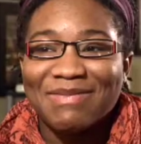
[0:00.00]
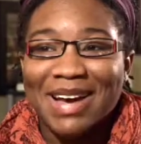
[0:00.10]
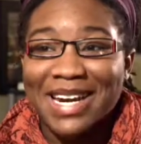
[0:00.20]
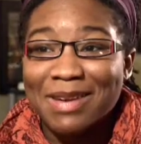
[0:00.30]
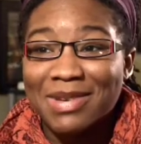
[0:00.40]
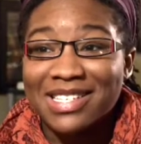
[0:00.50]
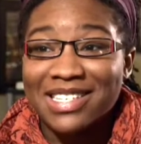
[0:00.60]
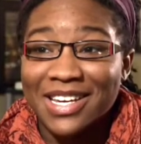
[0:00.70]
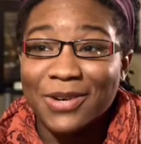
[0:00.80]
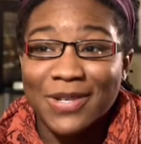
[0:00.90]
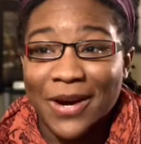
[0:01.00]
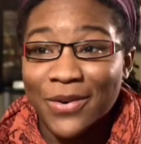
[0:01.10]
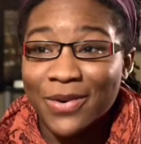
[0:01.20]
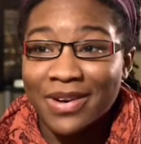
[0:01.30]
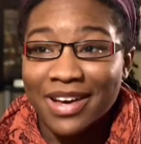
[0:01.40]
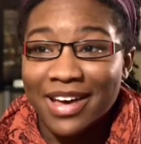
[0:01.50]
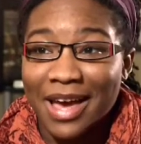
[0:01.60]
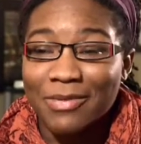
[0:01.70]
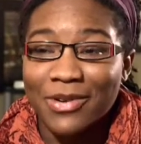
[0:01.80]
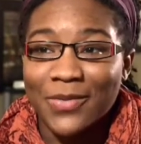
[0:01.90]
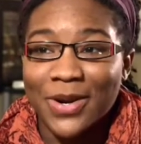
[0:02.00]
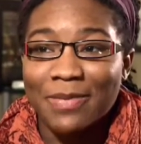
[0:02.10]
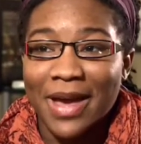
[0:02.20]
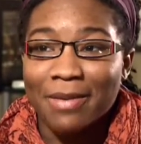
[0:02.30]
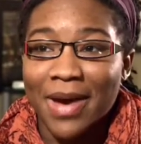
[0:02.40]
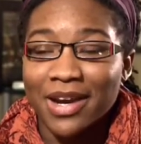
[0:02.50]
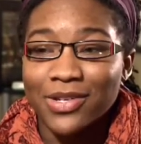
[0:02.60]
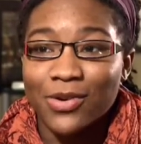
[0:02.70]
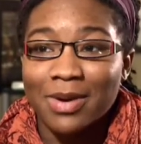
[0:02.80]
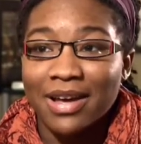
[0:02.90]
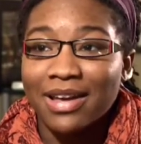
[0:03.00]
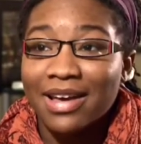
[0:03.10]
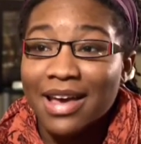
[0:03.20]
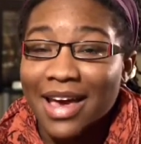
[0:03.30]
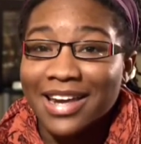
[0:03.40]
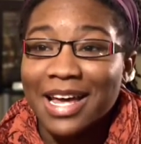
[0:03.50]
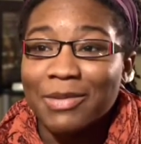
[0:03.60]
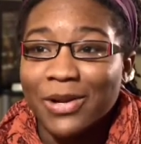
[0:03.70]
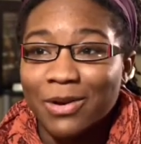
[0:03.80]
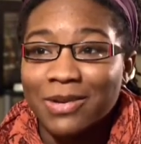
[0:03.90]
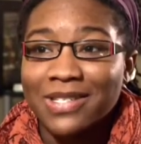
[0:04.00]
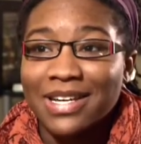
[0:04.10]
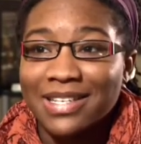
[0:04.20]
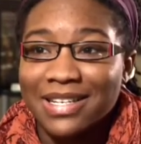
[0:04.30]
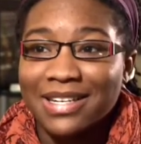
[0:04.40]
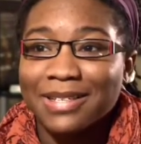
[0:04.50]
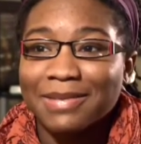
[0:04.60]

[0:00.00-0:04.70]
My name is Tito Daodu. I'm from Winnipeg, Manitoba, and I'm a global citizen.